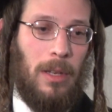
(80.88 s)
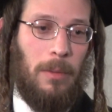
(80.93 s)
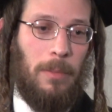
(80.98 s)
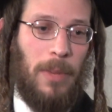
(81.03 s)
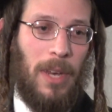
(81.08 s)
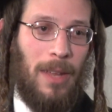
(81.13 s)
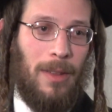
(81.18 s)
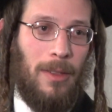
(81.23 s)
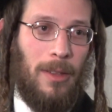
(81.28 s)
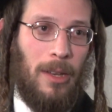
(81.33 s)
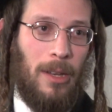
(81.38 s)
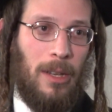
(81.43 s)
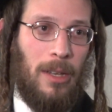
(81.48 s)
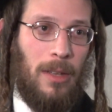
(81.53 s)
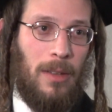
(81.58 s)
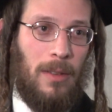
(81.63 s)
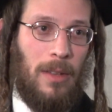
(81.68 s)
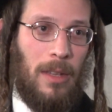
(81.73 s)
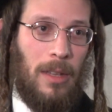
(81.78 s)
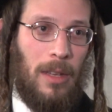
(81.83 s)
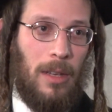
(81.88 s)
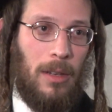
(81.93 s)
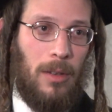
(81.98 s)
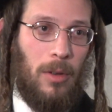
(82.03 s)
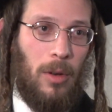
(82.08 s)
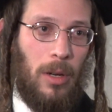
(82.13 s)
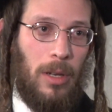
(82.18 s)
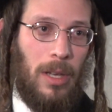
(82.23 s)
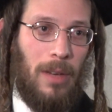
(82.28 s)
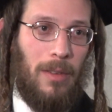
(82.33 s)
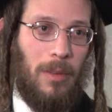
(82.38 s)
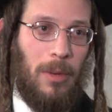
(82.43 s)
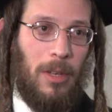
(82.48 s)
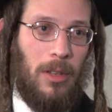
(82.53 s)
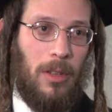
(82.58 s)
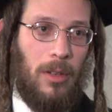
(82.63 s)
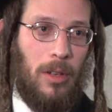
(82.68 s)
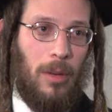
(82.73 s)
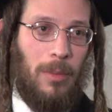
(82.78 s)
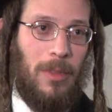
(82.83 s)
press release that they're calling everybody
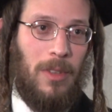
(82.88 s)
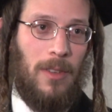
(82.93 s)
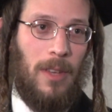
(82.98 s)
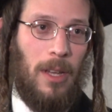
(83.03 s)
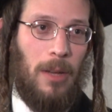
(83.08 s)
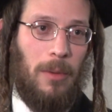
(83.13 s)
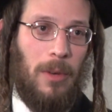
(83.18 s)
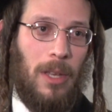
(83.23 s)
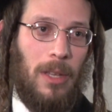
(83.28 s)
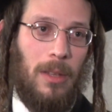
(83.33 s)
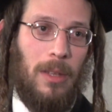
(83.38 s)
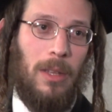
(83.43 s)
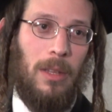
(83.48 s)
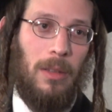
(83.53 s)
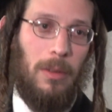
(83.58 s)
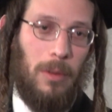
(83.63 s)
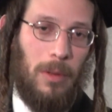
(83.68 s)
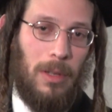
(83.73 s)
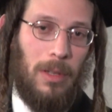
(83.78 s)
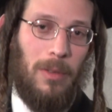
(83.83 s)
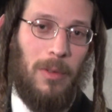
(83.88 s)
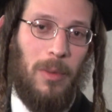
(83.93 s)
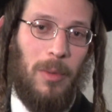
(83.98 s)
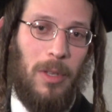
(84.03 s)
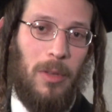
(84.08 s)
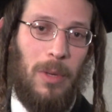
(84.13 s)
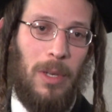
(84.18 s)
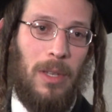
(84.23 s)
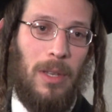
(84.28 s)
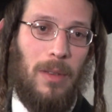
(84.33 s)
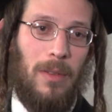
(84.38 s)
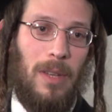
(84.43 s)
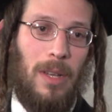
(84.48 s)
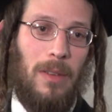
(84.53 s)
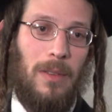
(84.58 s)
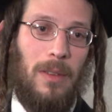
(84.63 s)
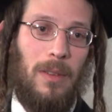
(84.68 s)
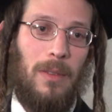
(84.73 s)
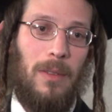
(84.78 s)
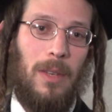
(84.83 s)
to come and celebrate, and they're giving you
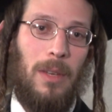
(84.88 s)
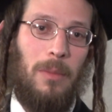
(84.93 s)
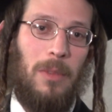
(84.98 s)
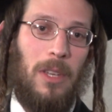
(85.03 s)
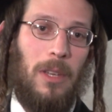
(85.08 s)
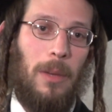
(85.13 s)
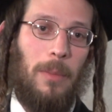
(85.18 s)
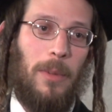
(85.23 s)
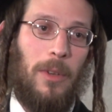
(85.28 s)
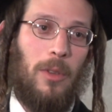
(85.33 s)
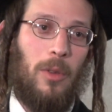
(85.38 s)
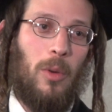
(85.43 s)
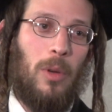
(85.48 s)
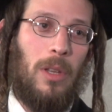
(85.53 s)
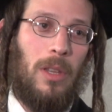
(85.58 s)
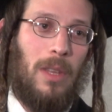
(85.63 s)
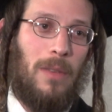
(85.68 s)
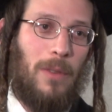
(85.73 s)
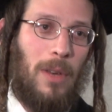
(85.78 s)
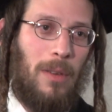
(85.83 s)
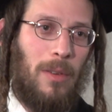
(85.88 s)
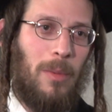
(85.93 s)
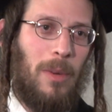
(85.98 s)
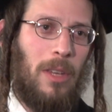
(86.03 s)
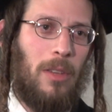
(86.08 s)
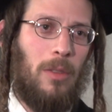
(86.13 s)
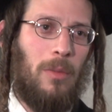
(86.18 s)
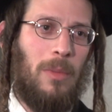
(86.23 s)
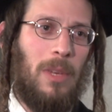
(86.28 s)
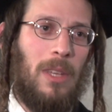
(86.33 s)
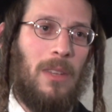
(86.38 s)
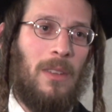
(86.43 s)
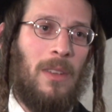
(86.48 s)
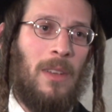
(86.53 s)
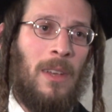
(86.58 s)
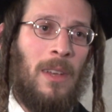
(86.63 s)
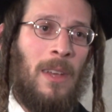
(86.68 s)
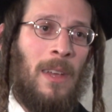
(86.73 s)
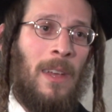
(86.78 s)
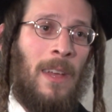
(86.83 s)
$10,000, and it's going to be an opportunity for everybody to meet.
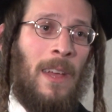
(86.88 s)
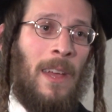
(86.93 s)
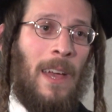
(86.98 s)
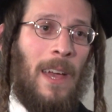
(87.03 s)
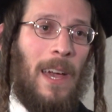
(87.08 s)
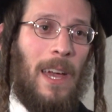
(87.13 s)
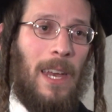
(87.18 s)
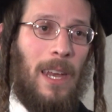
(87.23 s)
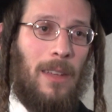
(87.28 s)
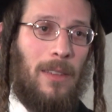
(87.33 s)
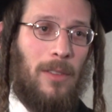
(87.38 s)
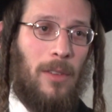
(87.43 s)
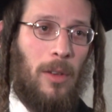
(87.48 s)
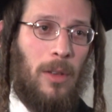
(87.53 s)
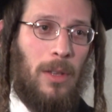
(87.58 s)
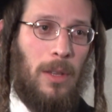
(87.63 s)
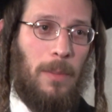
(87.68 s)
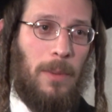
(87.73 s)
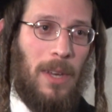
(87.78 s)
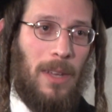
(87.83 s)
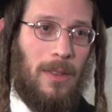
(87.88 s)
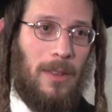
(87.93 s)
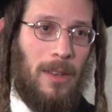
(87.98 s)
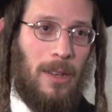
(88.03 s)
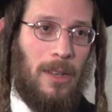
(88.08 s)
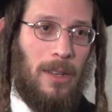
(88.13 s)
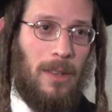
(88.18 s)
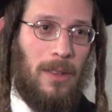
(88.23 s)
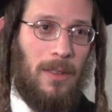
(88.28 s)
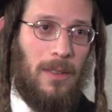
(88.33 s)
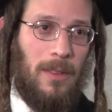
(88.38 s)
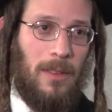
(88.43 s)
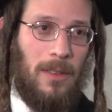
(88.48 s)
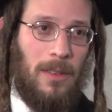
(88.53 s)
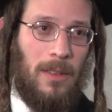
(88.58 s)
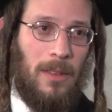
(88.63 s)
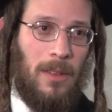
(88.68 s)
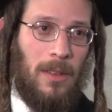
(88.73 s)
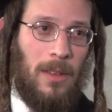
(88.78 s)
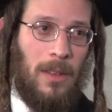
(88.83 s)
And I saw in the press release,
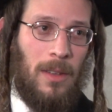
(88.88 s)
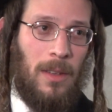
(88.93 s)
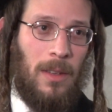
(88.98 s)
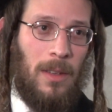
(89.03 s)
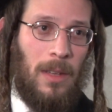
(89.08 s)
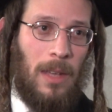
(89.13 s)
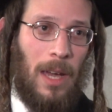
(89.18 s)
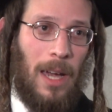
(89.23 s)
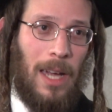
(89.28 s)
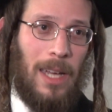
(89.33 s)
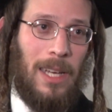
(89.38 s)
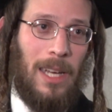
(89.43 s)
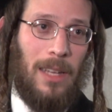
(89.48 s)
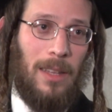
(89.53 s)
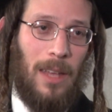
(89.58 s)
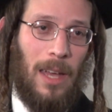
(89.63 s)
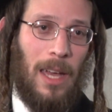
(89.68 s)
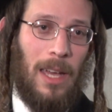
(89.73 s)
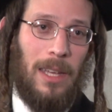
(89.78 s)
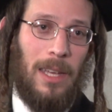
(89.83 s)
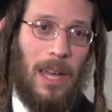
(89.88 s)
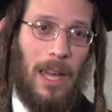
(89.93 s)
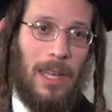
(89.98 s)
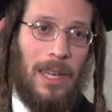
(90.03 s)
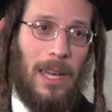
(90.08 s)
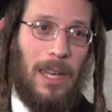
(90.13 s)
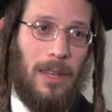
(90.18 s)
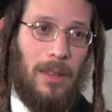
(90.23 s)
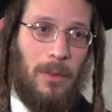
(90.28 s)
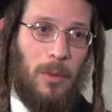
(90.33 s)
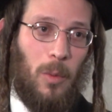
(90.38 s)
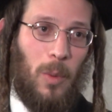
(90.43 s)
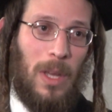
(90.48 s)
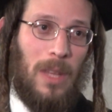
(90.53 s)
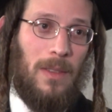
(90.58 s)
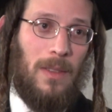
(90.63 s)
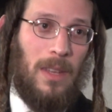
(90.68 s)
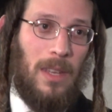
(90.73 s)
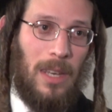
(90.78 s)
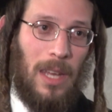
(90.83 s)
I got it
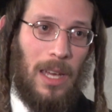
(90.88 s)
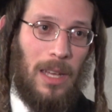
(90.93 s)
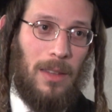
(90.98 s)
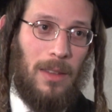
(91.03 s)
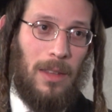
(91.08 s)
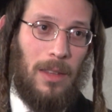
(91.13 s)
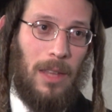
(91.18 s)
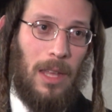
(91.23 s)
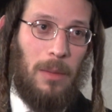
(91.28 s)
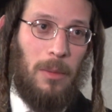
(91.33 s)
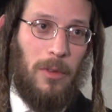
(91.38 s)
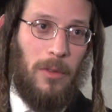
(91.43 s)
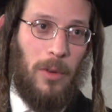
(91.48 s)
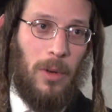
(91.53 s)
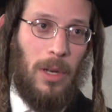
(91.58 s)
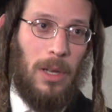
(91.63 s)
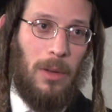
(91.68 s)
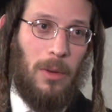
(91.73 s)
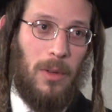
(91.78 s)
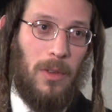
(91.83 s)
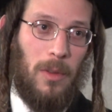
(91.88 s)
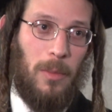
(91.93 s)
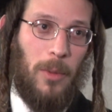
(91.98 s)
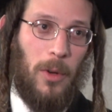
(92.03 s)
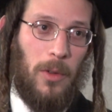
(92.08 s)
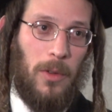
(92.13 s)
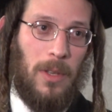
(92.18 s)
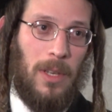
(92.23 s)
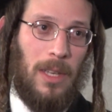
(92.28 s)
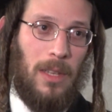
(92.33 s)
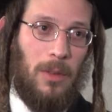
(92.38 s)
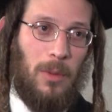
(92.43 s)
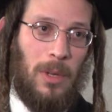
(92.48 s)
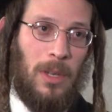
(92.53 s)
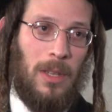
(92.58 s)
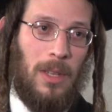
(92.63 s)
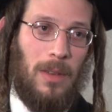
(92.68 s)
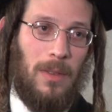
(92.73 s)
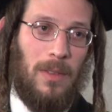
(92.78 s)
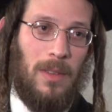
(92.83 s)
Wednesday night, the day before I was supposed to get
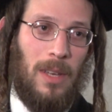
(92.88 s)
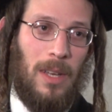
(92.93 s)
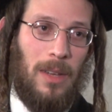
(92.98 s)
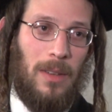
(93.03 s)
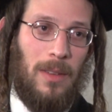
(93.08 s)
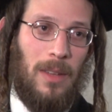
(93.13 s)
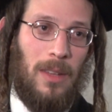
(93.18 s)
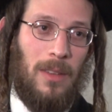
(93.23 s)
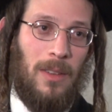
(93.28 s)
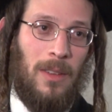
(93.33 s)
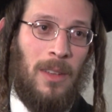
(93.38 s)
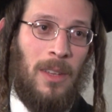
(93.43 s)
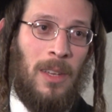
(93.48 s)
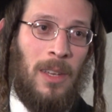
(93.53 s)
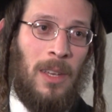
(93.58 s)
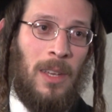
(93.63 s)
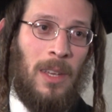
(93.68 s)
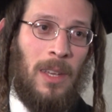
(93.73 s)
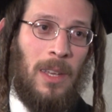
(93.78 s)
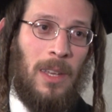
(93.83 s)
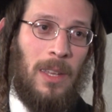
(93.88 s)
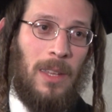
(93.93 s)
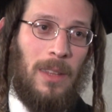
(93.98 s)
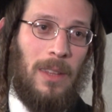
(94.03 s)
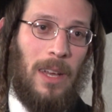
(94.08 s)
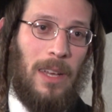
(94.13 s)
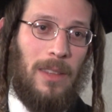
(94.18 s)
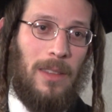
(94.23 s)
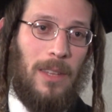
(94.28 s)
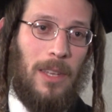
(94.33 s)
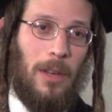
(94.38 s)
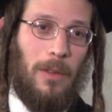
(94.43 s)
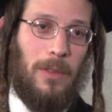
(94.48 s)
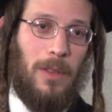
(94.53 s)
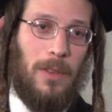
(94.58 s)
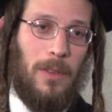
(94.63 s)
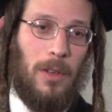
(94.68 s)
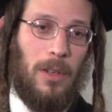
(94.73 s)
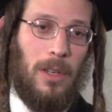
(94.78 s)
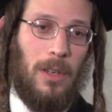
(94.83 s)
$20,000, that the idea of
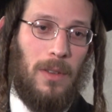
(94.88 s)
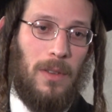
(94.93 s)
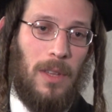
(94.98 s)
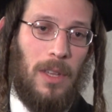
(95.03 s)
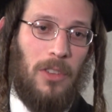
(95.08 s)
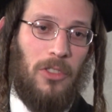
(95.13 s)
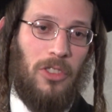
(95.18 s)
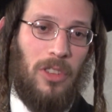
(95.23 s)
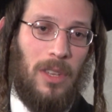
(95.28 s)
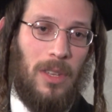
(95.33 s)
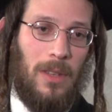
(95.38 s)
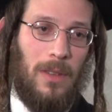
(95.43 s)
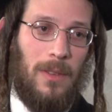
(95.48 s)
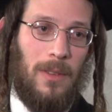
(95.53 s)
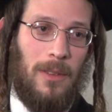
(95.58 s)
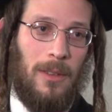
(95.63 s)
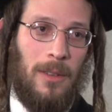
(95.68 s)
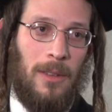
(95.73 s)
this organization is